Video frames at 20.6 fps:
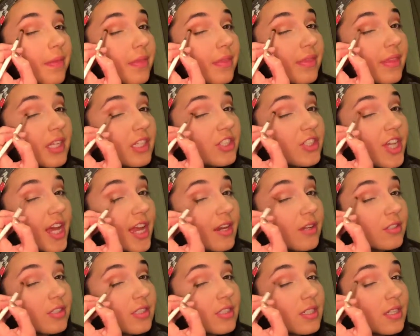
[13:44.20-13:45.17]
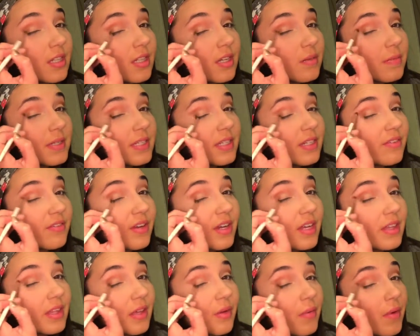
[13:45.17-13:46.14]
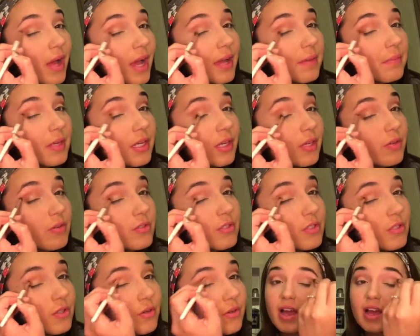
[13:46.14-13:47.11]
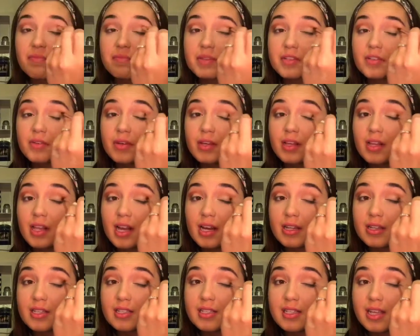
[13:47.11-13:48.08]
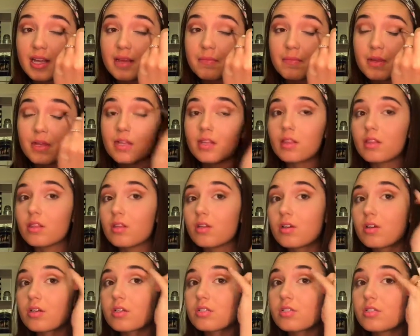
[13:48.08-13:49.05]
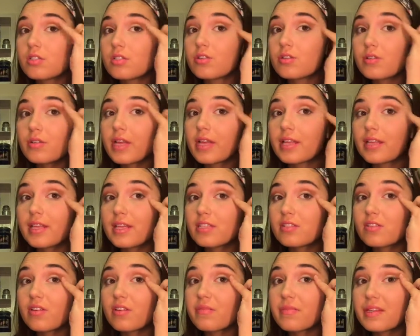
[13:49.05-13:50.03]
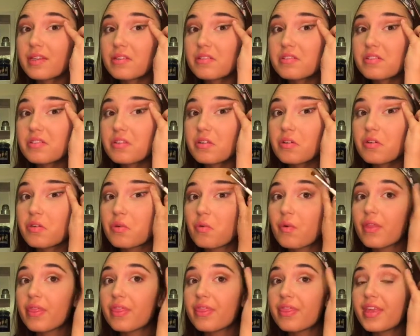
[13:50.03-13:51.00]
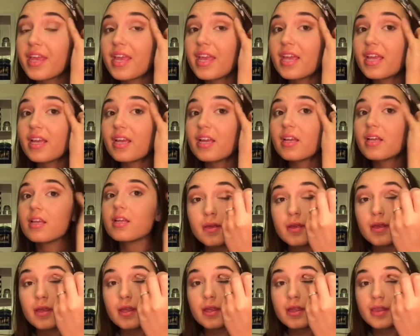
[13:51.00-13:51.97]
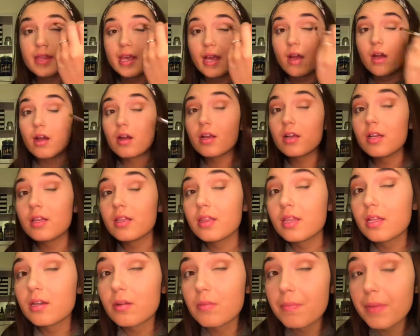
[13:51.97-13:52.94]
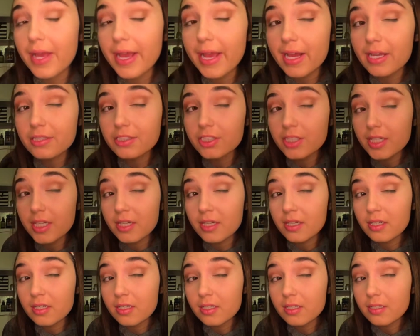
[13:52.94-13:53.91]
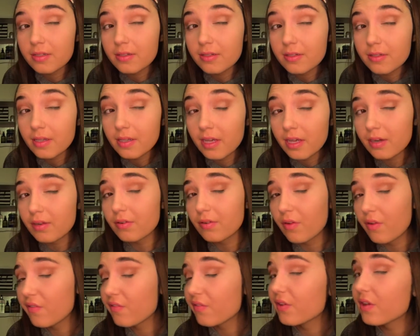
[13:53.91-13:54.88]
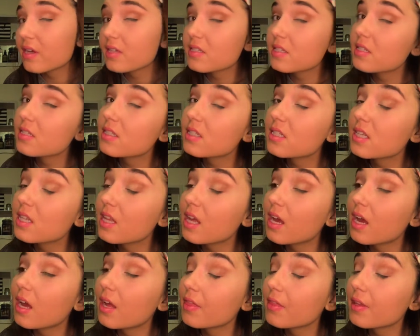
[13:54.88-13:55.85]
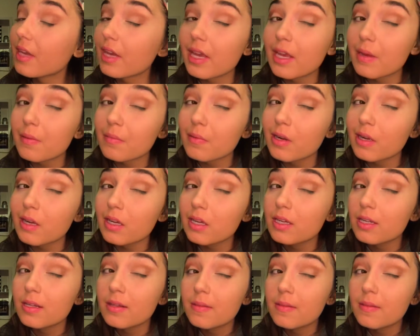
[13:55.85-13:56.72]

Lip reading: This shadow is just a little bit different than what I'm used to. I've been doing a lot of the same looks too lately, so I've been used to the one thing, and they are a little patchy. I don't know if you guys can see that on the camera.